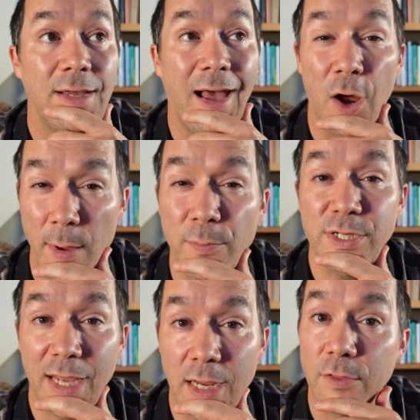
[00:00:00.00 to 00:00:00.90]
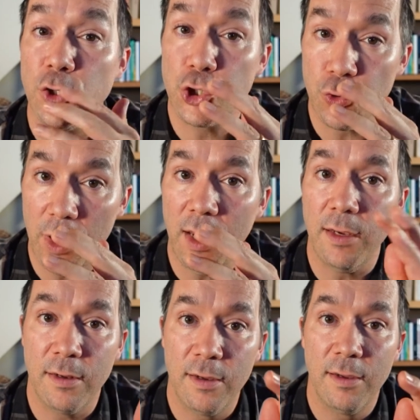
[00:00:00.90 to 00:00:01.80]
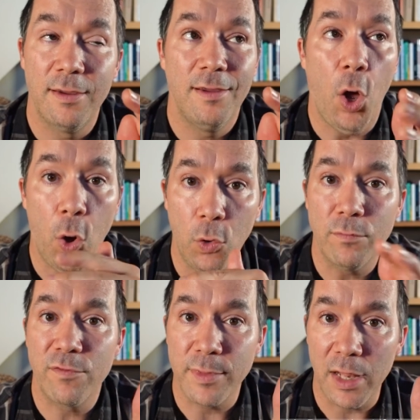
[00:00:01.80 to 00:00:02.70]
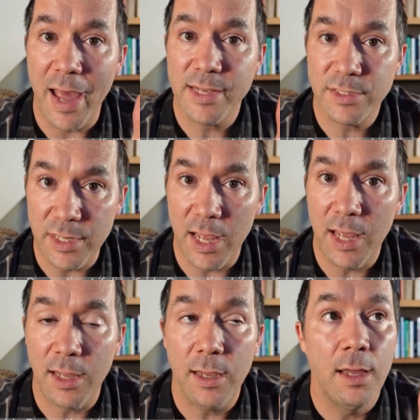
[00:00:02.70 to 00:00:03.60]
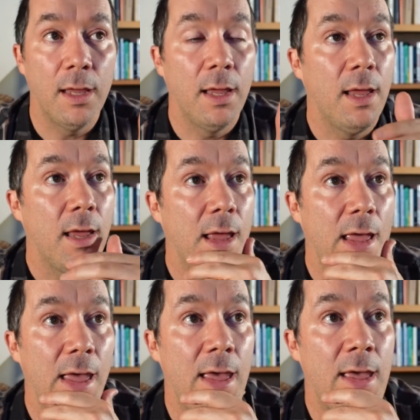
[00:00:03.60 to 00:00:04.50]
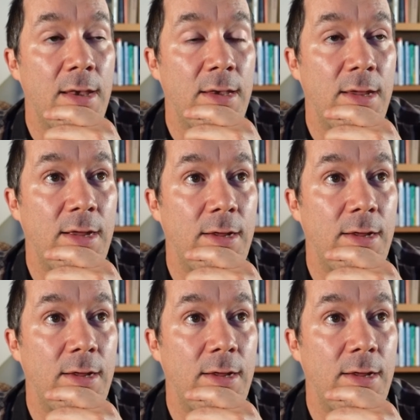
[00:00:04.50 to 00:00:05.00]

I remember taking the train home from the last day and